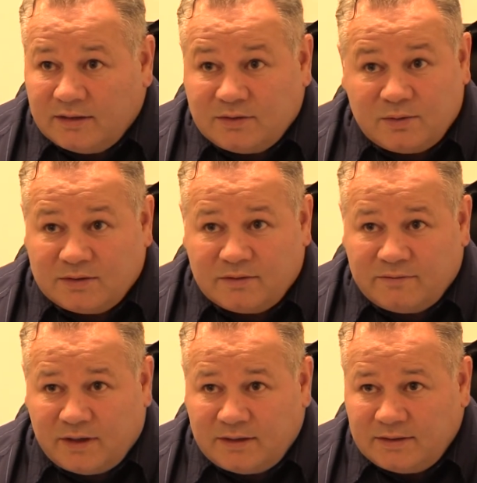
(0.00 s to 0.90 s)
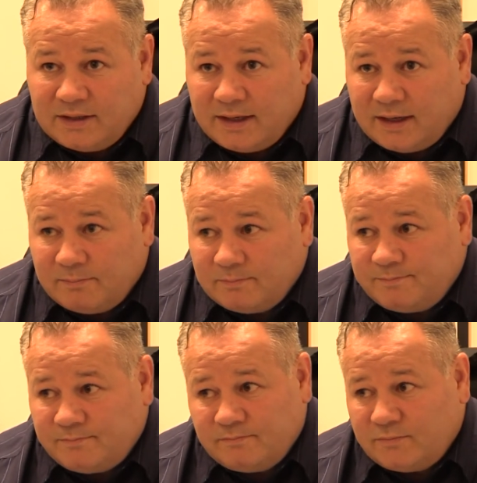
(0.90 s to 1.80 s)
It's always good fun.
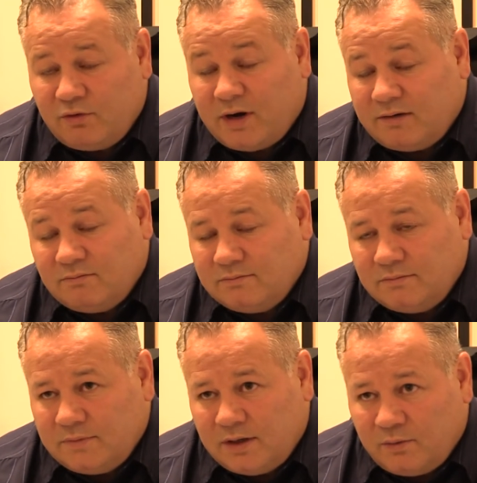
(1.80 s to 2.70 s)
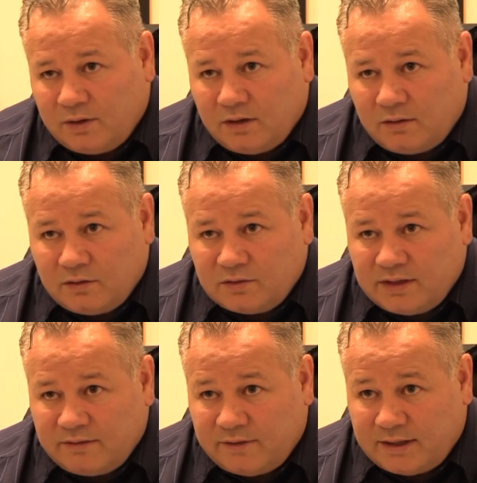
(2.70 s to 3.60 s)
Great, you know, we've got a good
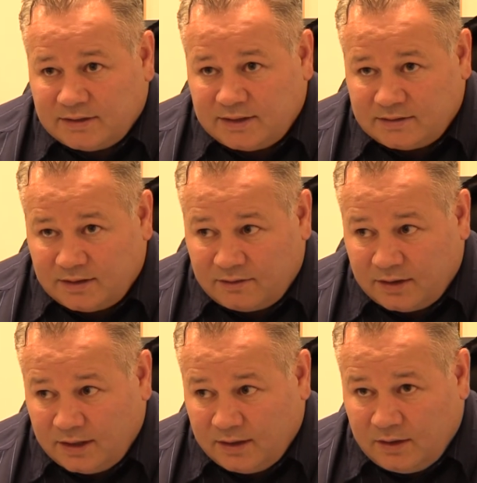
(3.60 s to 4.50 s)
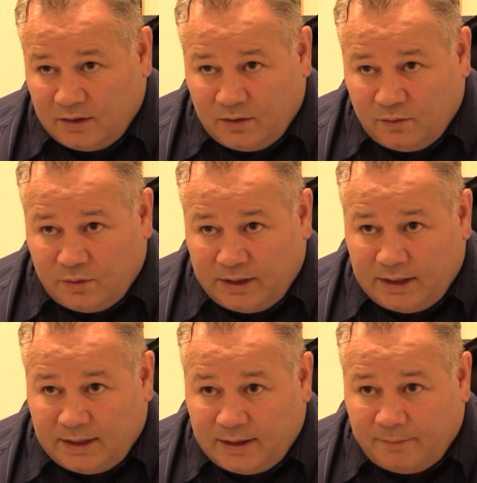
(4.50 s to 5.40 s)
set of fans here. So
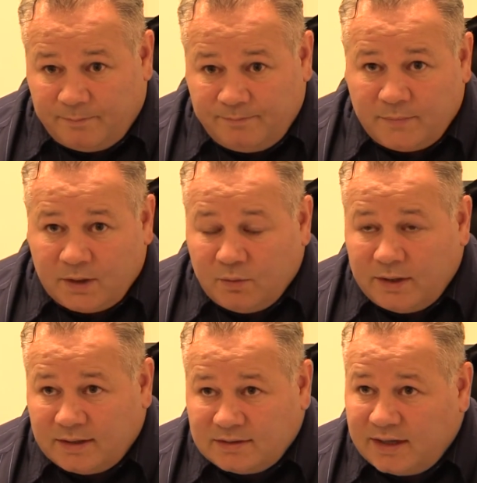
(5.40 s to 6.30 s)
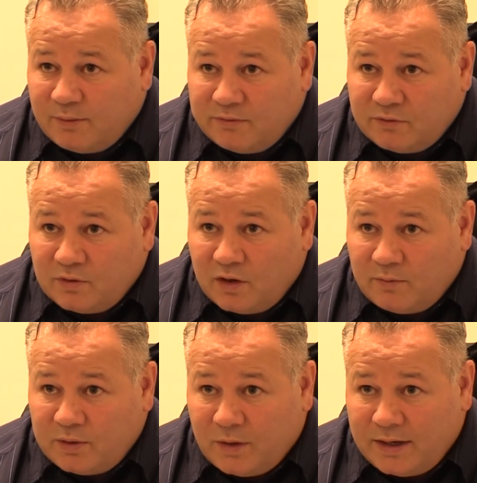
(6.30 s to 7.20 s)
We understand we've all got to
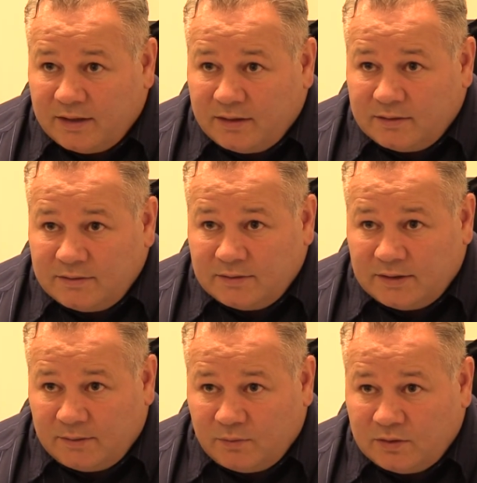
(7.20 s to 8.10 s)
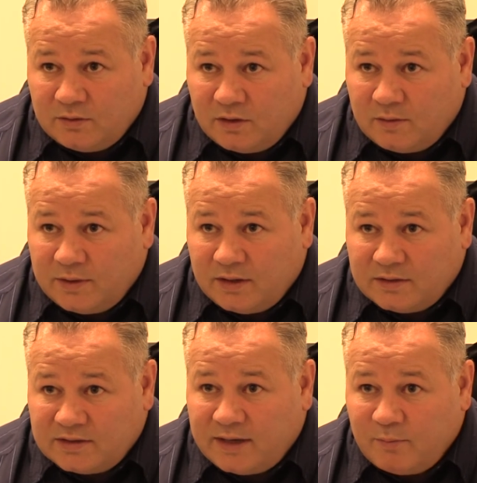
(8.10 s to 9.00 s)
be one, and we all got to be on
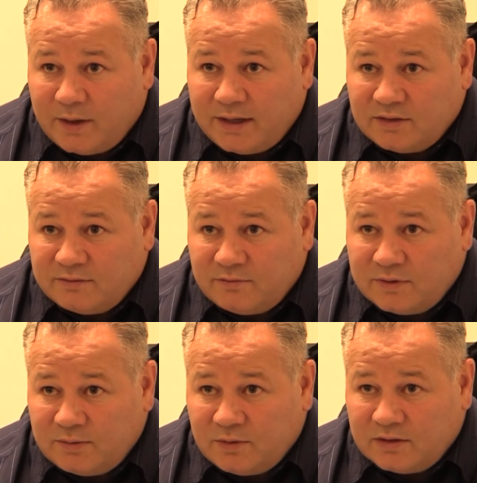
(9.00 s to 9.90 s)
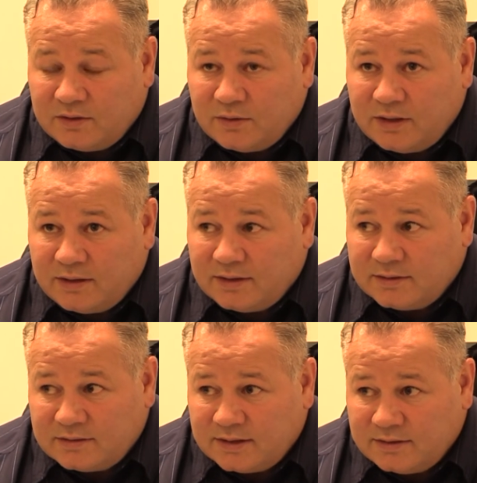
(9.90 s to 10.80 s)
the same page if we want to do anything
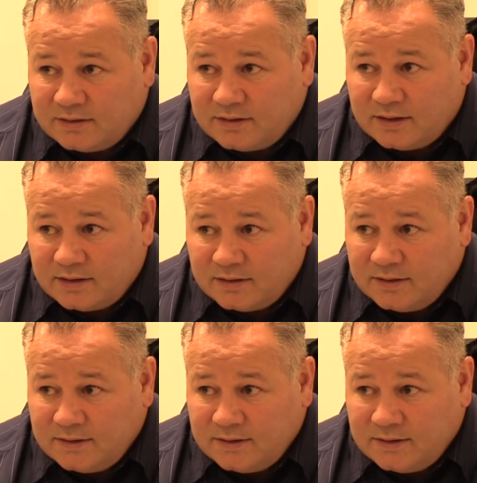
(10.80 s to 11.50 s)
this season.